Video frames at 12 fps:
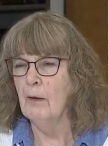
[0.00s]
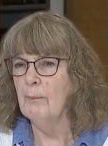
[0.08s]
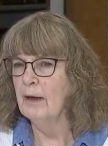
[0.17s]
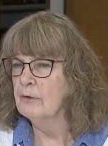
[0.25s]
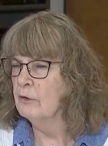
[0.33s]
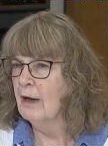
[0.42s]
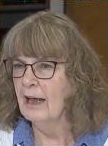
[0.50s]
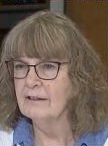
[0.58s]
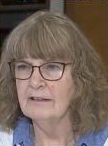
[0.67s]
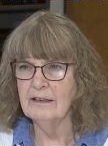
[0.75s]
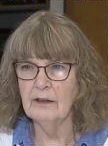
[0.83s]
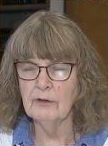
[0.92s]
Hellbender
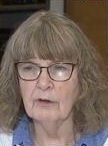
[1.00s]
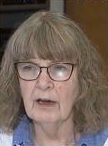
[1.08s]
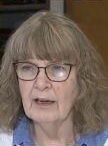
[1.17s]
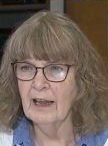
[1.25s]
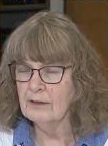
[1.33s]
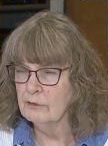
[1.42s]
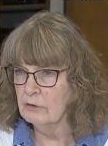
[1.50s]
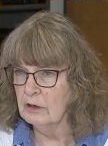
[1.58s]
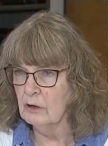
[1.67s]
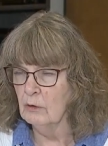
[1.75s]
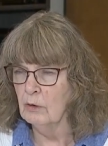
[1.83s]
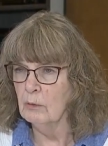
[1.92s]
has neither
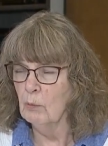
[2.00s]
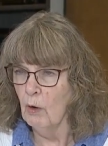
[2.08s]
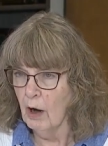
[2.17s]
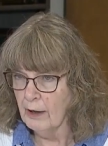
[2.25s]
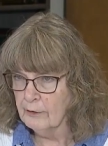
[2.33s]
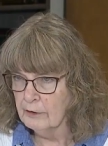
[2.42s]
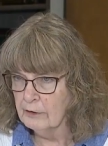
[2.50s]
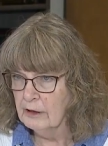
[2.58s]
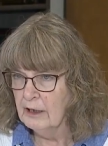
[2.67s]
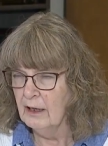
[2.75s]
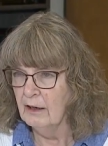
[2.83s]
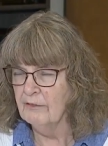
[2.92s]
electric or water
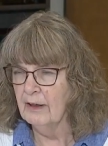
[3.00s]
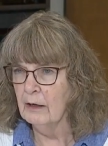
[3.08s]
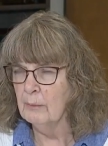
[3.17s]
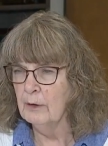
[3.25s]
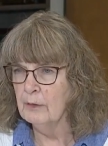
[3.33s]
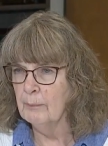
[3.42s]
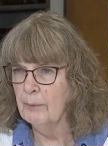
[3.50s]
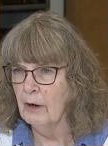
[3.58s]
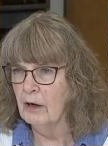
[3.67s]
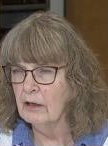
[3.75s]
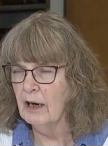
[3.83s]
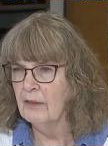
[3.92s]
available in the
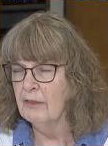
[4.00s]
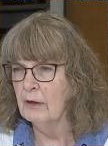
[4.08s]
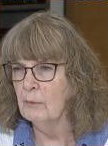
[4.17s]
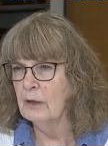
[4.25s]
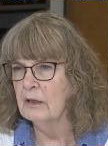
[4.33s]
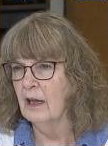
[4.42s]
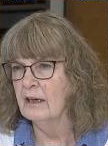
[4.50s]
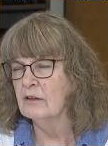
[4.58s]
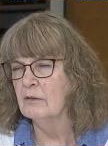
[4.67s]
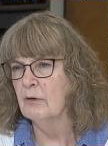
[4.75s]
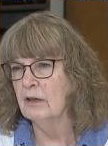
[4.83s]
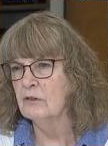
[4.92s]
park. I think we'd
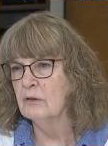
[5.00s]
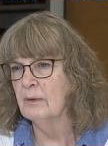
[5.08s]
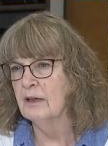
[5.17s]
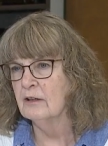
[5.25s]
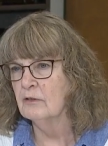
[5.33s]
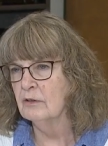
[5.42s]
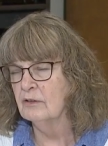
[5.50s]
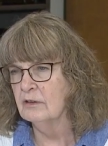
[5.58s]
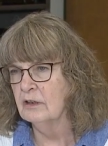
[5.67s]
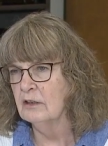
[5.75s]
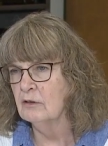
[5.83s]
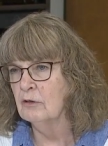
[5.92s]
like to run some
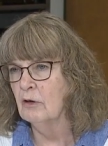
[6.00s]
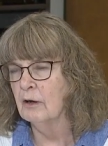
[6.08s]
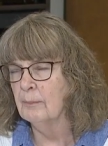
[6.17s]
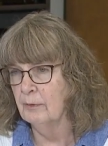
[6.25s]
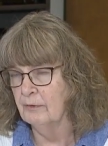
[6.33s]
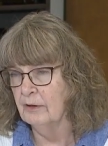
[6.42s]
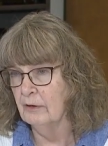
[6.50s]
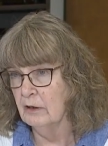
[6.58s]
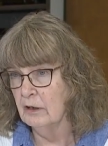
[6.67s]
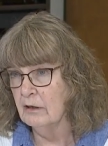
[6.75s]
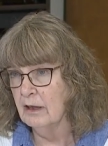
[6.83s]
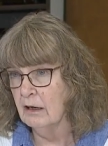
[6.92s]
electricity to our pavilion